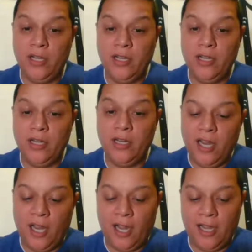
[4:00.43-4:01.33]
what?
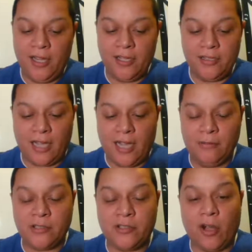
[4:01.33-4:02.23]
I
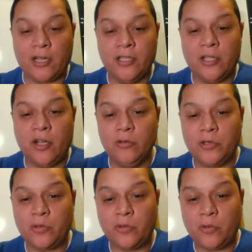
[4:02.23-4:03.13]
was talking to
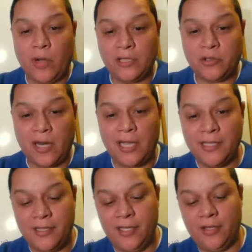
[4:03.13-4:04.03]
Coach
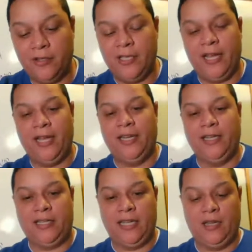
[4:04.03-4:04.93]
Quattrali the other
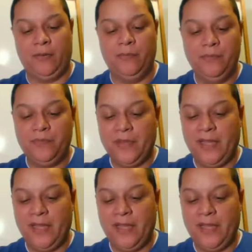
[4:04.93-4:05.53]
day, Kim,